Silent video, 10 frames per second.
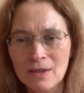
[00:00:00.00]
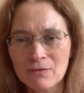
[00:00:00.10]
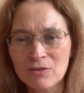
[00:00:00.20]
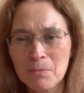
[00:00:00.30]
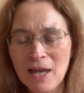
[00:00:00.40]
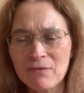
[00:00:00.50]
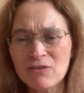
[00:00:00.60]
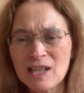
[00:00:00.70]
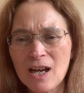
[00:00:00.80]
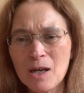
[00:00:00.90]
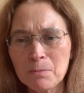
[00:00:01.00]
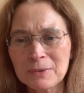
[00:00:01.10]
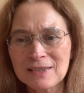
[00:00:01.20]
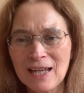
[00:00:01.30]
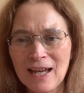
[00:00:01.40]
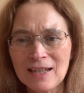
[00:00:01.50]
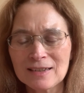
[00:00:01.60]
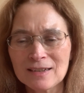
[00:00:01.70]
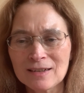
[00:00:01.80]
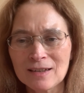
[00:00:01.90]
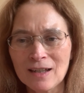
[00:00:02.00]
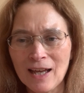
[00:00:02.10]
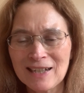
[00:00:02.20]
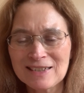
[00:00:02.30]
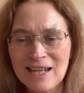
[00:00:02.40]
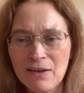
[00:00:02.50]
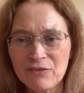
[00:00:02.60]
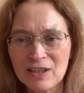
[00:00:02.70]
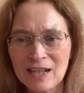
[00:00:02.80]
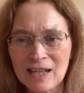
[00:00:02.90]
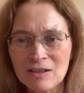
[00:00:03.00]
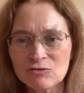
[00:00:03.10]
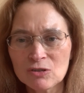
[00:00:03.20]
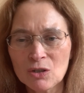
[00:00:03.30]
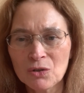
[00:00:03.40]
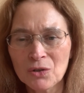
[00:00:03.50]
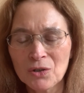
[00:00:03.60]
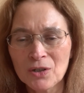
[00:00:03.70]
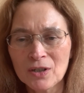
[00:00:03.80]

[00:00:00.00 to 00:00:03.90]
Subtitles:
From every upset, a deafening roar,